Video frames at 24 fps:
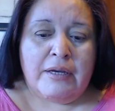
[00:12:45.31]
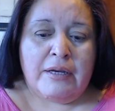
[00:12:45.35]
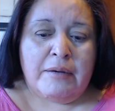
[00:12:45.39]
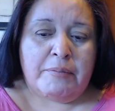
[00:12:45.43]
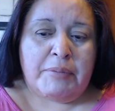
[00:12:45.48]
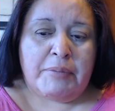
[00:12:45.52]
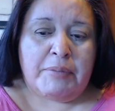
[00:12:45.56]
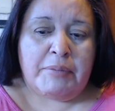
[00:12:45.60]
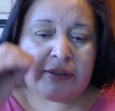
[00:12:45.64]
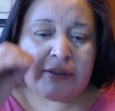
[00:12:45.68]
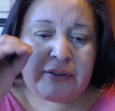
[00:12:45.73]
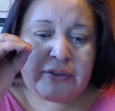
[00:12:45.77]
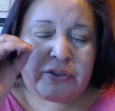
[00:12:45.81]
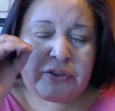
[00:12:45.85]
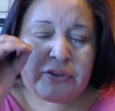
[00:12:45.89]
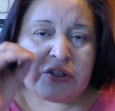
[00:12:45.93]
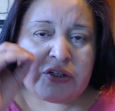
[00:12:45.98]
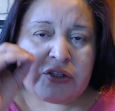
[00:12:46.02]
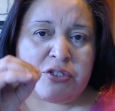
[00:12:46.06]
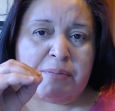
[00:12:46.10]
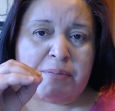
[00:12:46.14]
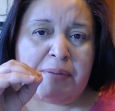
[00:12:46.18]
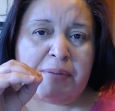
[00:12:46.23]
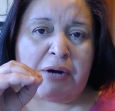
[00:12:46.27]
But this
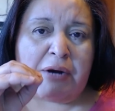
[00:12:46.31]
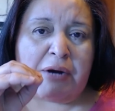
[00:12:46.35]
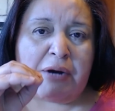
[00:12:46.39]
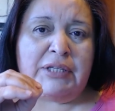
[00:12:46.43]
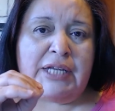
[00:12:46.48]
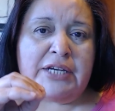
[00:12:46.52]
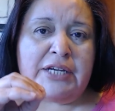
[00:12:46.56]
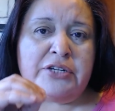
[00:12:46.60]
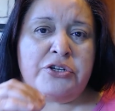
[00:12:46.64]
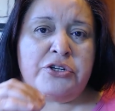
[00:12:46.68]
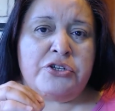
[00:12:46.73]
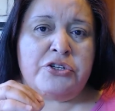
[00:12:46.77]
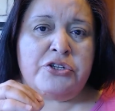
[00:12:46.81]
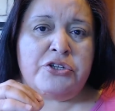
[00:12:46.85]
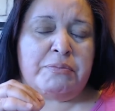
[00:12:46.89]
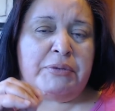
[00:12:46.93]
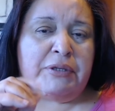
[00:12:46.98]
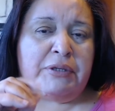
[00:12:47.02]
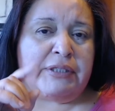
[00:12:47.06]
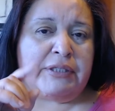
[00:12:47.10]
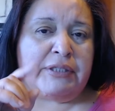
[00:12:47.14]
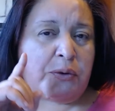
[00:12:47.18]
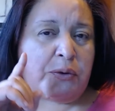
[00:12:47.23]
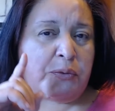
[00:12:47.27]
is about relationship
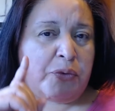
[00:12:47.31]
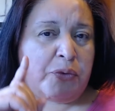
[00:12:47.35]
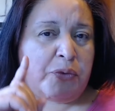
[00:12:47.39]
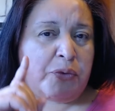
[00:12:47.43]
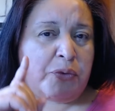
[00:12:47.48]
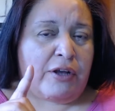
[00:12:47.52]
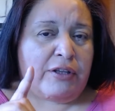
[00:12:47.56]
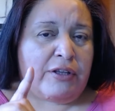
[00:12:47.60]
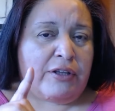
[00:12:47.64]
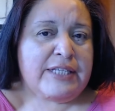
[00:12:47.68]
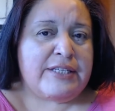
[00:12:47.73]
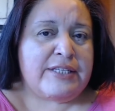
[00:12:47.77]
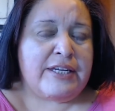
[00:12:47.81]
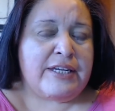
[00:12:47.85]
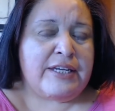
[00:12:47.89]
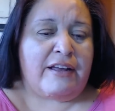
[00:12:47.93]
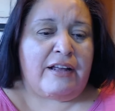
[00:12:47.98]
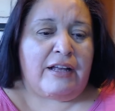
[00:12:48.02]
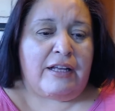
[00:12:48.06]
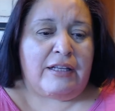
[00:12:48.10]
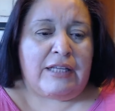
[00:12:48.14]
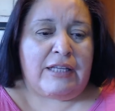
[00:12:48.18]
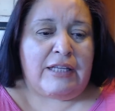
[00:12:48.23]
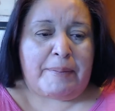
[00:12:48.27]
building, and we all need to get
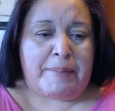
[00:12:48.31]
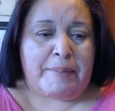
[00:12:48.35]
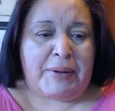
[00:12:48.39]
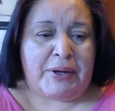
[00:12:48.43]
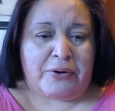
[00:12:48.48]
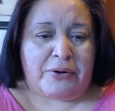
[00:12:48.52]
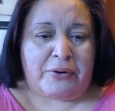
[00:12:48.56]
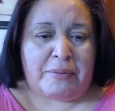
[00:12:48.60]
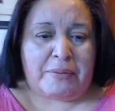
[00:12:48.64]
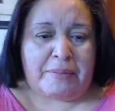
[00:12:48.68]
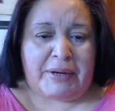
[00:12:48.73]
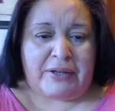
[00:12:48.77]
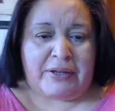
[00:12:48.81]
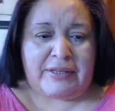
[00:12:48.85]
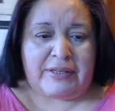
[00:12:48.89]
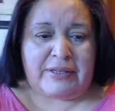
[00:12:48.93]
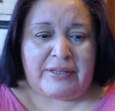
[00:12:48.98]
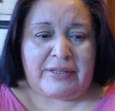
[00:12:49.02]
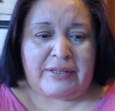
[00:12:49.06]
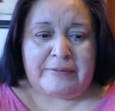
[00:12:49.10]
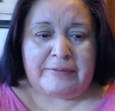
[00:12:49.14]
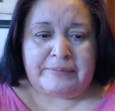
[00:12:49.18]
a lot better about that.